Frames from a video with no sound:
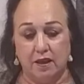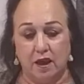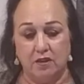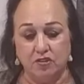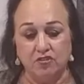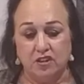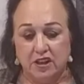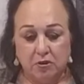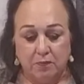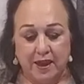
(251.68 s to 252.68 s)
just a
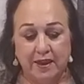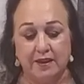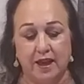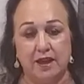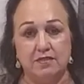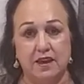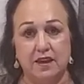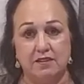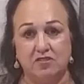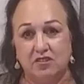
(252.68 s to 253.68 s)
little bit, and
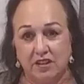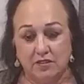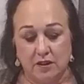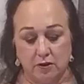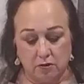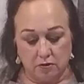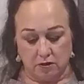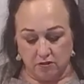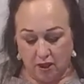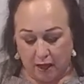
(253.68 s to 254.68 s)
then so that
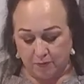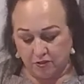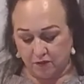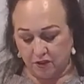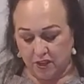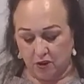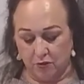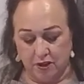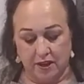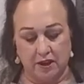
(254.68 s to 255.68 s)
the tops of here
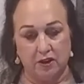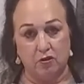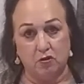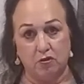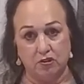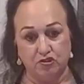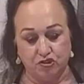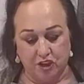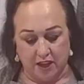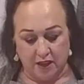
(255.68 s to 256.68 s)
would get a little
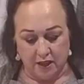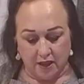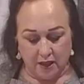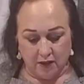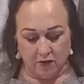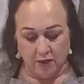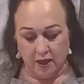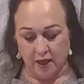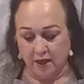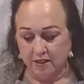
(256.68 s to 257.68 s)
crunchy.
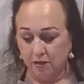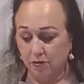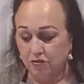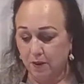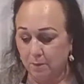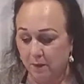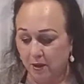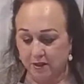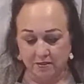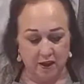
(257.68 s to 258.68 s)
Okay, and the other tip I
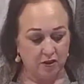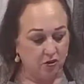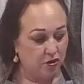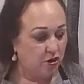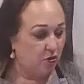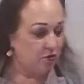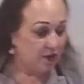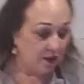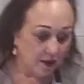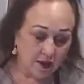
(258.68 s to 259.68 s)
want to tell you, you know,
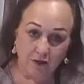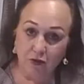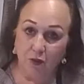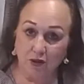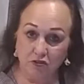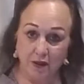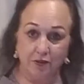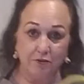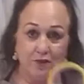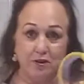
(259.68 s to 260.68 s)
if you watch my
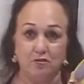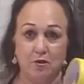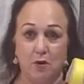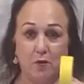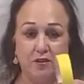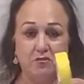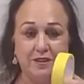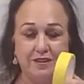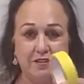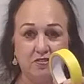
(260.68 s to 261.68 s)
other videos, I'm always
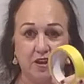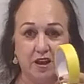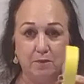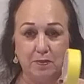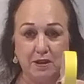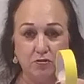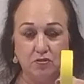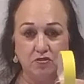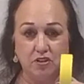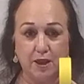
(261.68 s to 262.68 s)
with this
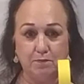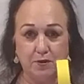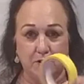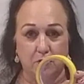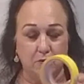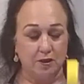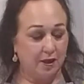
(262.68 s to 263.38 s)
painter's tape, you know.